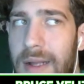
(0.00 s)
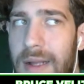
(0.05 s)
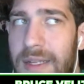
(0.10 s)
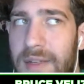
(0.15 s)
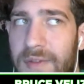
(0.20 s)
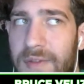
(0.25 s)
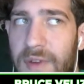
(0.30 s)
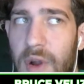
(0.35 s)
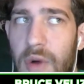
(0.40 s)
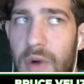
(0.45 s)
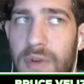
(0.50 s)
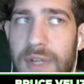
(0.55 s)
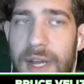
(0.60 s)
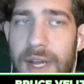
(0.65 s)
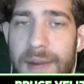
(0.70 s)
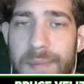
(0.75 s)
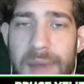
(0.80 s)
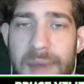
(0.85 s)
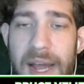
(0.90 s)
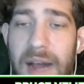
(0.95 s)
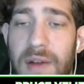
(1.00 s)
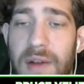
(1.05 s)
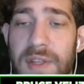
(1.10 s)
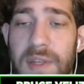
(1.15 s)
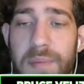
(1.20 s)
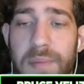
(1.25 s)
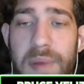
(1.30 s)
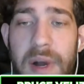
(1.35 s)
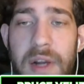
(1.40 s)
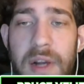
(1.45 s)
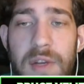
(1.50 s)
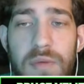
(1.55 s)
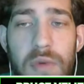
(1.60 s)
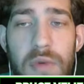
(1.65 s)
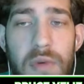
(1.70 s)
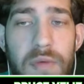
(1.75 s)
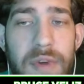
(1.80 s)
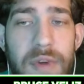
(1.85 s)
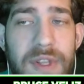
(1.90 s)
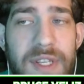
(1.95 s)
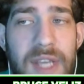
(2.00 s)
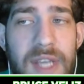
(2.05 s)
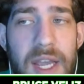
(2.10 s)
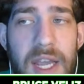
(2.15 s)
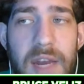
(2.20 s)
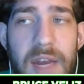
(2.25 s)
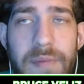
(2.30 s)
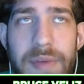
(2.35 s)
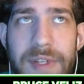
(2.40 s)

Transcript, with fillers: So goes out of bounds. The Bucks will retain